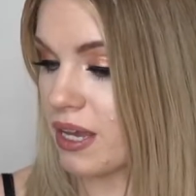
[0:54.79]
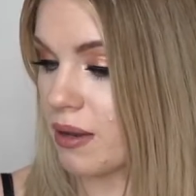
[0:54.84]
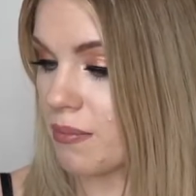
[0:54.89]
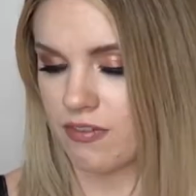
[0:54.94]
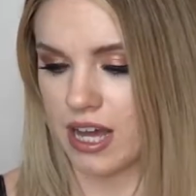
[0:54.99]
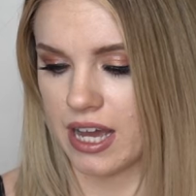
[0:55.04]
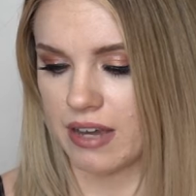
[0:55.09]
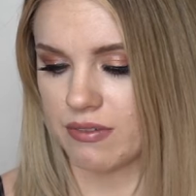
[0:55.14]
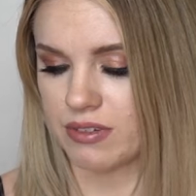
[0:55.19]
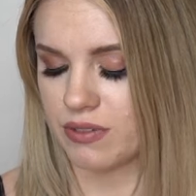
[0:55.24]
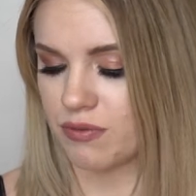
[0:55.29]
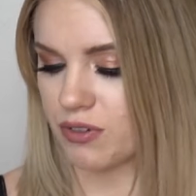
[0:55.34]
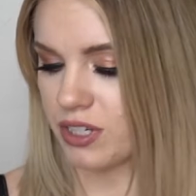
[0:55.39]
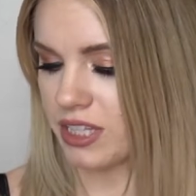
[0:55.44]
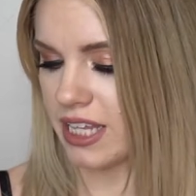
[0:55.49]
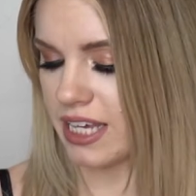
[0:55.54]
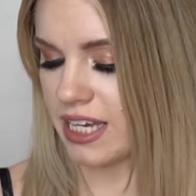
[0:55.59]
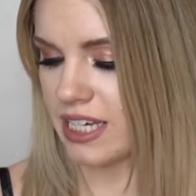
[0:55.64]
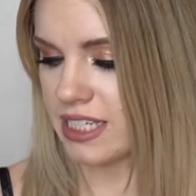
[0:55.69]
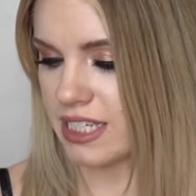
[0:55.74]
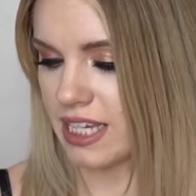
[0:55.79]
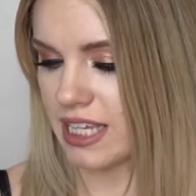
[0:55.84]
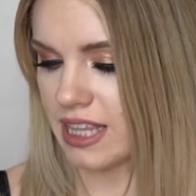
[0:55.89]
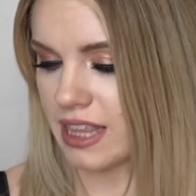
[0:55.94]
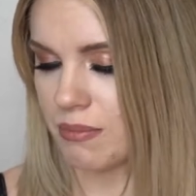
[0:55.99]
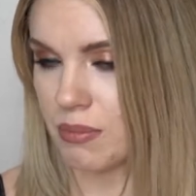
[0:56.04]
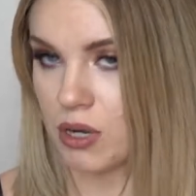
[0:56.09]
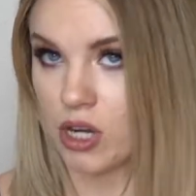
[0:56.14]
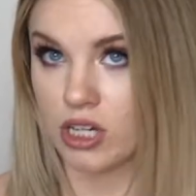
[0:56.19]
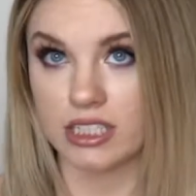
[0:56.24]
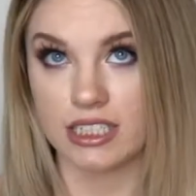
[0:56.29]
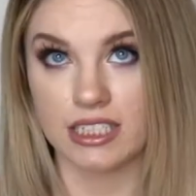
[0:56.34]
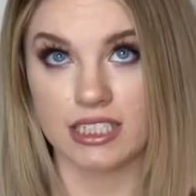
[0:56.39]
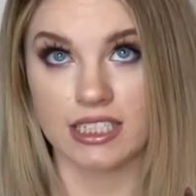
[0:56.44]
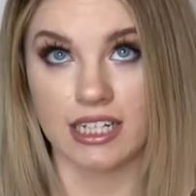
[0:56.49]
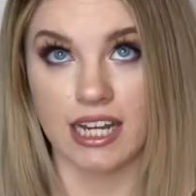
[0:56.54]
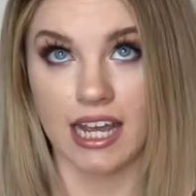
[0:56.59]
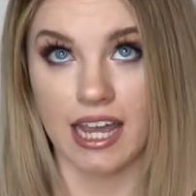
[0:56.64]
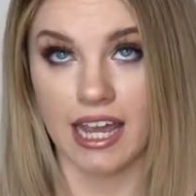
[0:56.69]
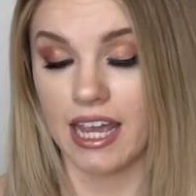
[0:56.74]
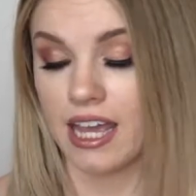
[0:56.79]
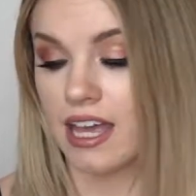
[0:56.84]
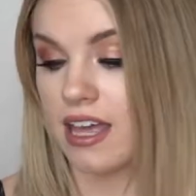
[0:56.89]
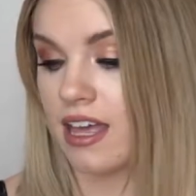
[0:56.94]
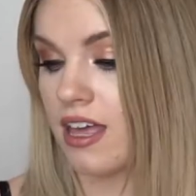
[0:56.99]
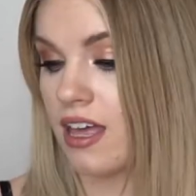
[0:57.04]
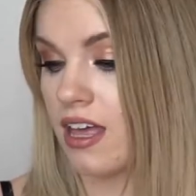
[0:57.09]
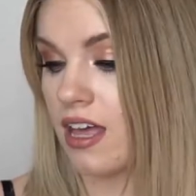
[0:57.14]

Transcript: 5 different things in the box today.